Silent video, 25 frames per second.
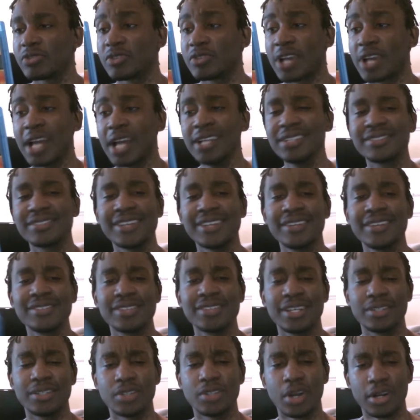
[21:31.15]
Kind of sounds
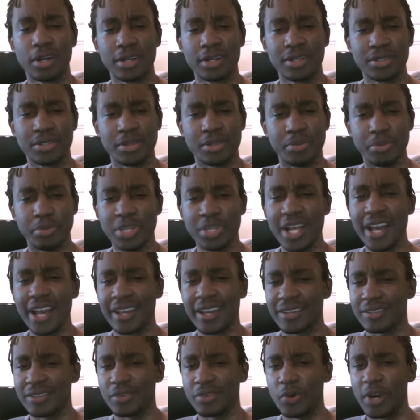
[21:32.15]
like Darker Than
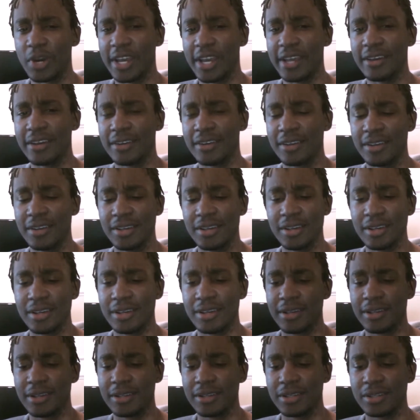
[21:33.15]
Black in a way.
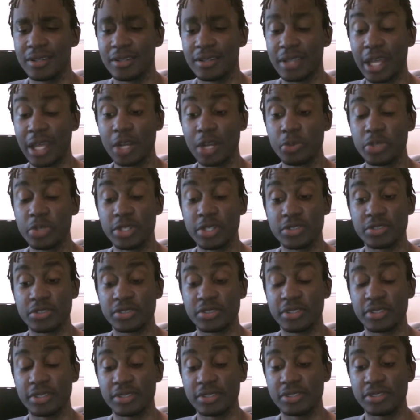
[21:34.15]
That would be
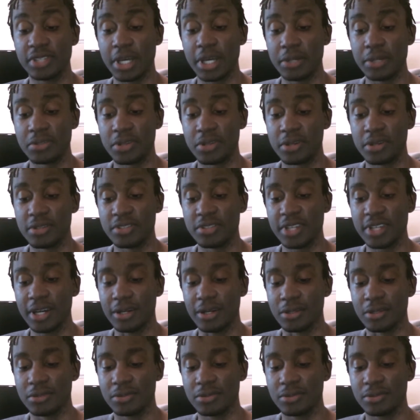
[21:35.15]
interesting to see how it turns out.